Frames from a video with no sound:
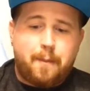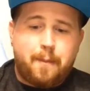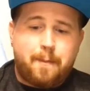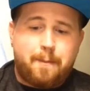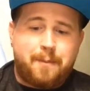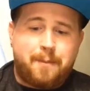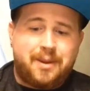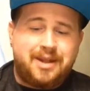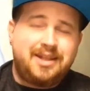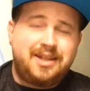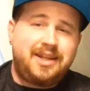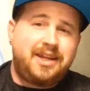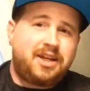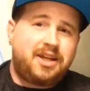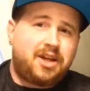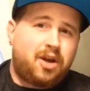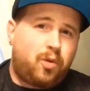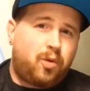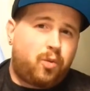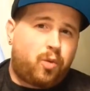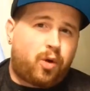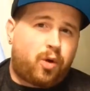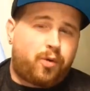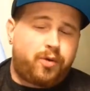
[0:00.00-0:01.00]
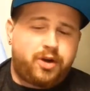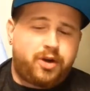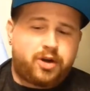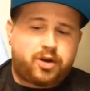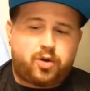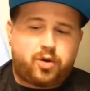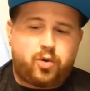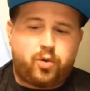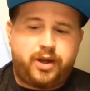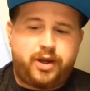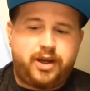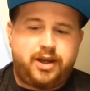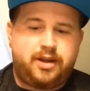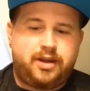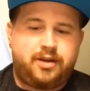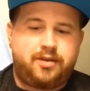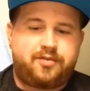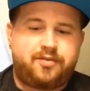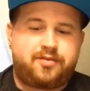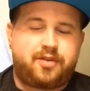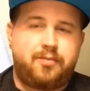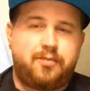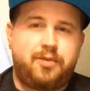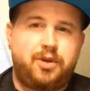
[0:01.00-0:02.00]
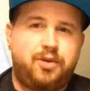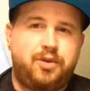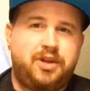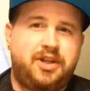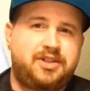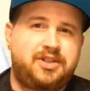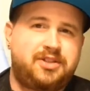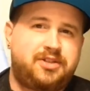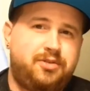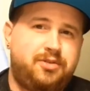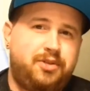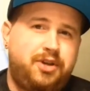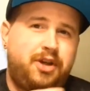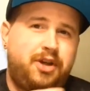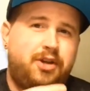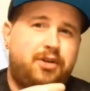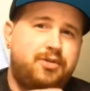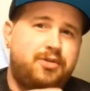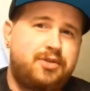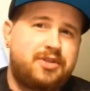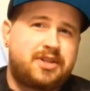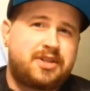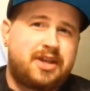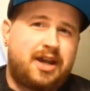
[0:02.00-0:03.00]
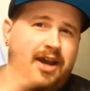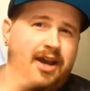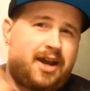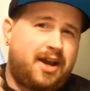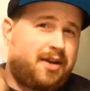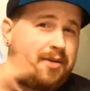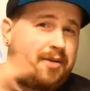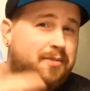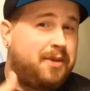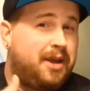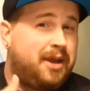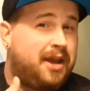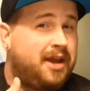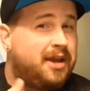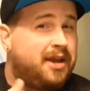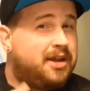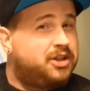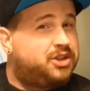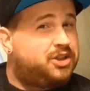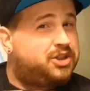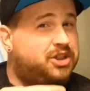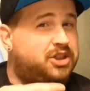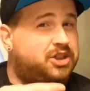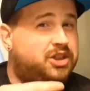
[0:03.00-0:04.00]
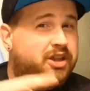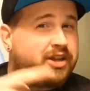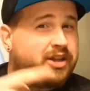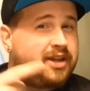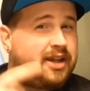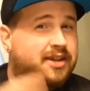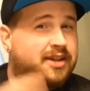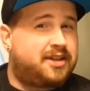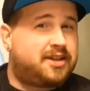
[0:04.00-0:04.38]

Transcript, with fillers: Malika Warrior Queen from Unique Studios. Just looking at